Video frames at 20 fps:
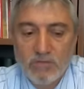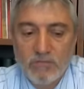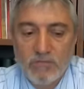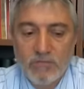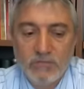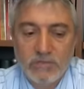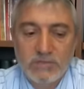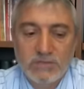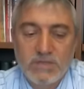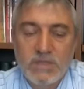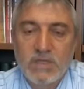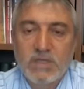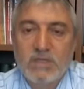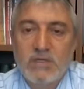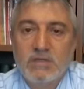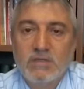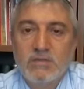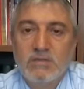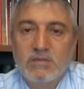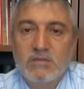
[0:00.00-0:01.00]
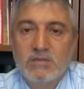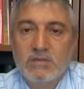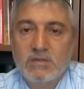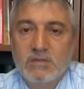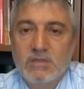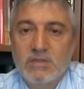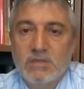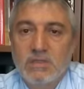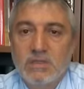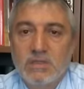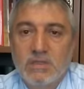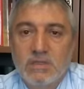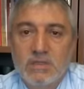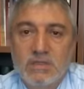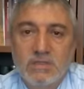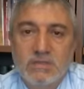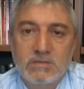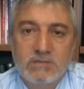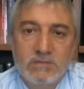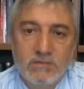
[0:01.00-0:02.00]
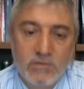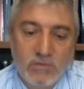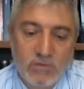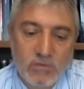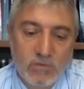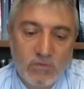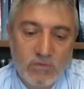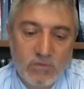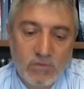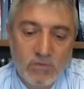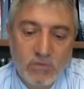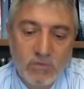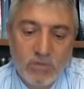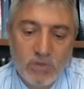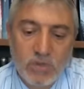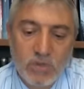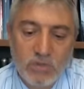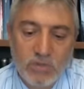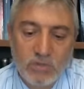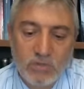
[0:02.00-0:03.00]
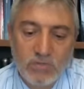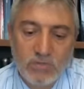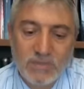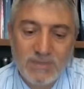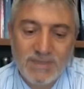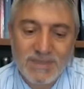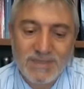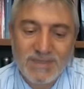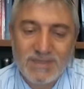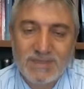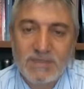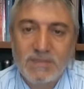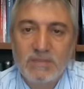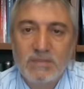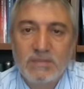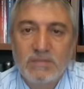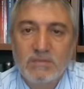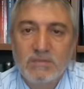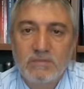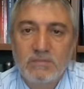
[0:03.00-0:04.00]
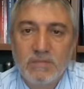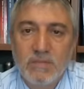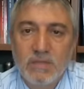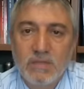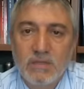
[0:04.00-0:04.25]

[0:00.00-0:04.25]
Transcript: First day is for what we call Midat Adin.